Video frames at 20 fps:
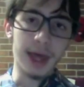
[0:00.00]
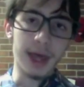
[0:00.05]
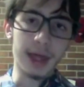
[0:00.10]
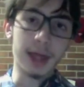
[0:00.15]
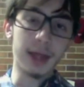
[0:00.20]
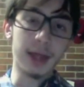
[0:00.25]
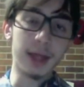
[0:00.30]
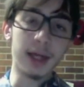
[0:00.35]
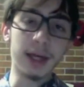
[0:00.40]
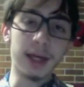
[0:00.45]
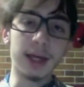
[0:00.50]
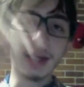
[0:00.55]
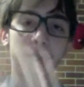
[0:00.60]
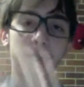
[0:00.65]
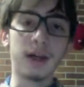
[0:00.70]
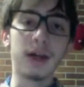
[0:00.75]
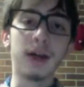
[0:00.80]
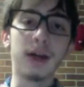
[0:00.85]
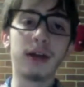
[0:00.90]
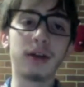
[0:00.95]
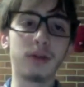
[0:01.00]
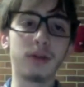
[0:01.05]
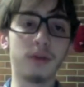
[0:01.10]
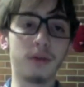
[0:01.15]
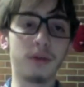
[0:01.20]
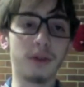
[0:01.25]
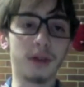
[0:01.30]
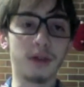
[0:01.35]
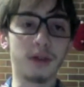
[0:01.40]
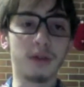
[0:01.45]
the
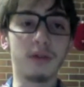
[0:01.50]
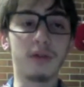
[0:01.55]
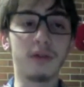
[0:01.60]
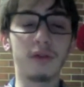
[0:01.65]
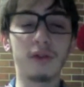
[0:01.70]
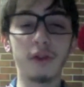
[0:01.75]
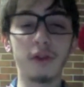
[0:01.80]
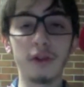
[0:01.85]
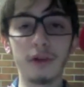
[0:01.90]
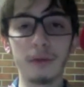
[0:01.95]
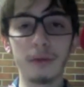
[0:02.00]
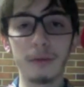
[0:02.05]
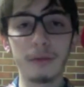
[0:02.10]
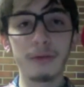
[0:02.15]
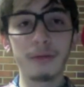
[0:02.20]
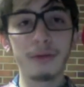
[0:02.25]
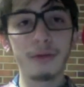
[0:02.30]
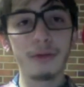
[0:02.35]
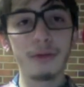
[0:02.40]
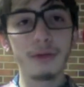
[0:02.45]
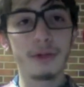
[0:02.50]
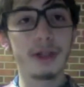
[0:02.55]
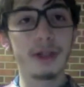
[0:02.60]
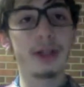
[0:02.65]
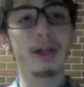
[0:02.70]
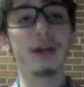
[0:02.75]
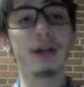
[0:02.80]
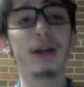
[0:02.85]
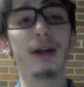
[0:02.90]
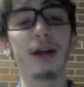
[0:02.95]
2004
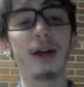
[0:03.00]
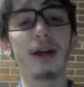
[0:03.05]
movie,